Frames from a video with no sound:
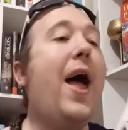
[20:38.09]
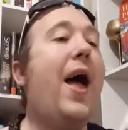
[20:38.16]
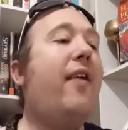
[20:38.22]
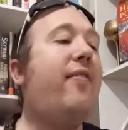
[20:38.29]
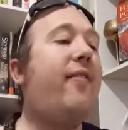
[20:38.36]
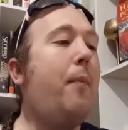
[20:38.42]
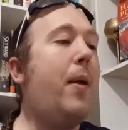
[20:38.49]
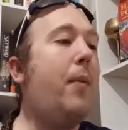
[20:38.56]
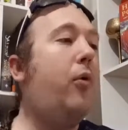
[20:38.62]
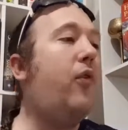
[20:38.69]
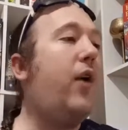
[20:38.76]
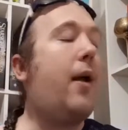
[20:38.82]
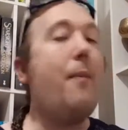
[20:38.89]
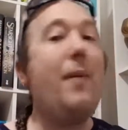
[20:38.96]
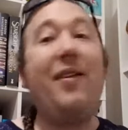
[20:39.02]
Some people
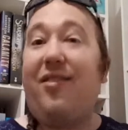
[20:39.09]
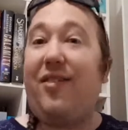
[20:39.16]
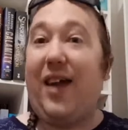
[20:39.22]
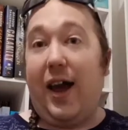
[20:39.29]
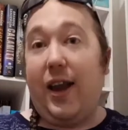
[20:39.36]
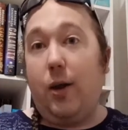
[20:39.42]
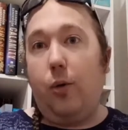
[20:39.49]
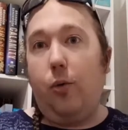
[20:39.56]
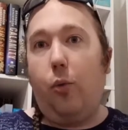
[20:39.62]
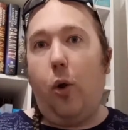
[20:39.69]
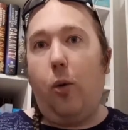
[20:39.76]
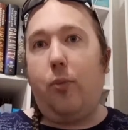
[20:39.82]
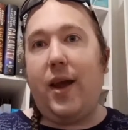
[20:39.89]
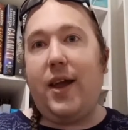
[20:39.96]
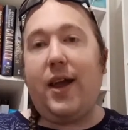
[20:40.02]
recommend starting with
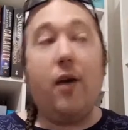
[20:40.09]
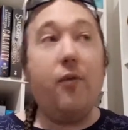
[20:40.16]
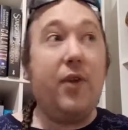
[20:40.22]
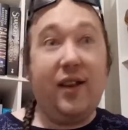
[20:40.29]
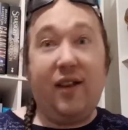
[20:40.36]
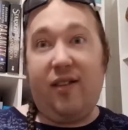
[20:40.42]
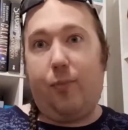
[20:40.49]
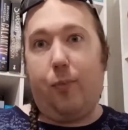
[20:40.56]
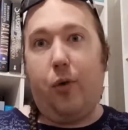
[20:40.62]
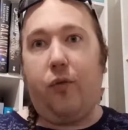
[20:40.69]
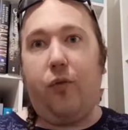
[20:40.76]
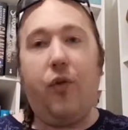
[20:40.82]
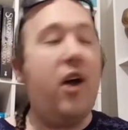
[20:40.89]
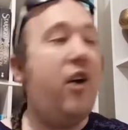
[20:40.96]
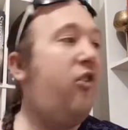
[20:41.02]
Warbreaker, reading this book
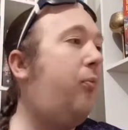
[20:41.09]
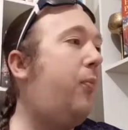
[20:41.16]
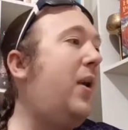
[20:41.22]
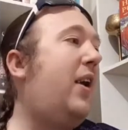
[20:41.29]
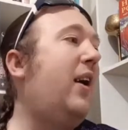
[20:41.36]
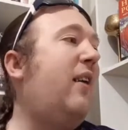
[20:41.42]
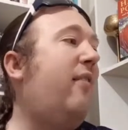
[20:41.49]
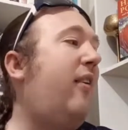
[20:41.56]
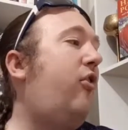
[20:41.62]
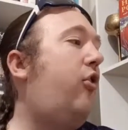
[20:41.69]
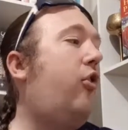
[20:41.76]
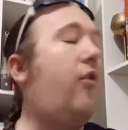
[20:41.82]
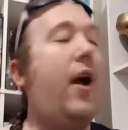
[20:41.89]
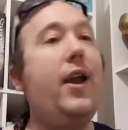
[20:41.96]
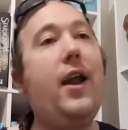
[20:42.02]
first, because it's a
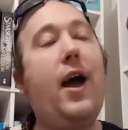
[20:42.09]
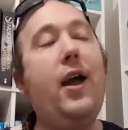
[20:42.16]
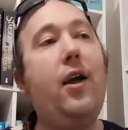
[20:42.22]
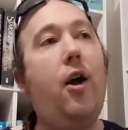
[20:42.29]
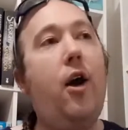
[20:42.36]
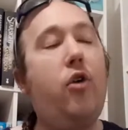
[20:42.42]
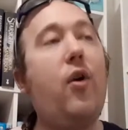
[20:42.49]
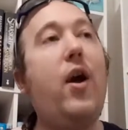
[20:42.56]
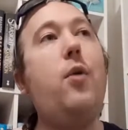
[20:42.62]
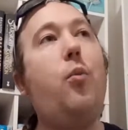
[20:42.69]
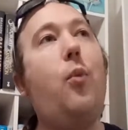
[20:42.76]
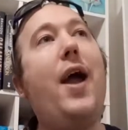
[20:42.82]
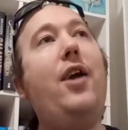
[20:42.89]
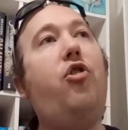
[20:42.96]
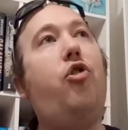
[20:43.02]
great a great
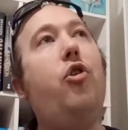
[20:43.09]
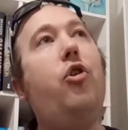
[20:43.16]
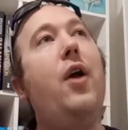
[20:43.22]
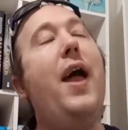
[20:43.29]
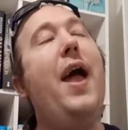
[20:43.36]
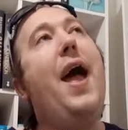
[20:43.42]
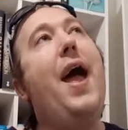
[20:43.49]
way to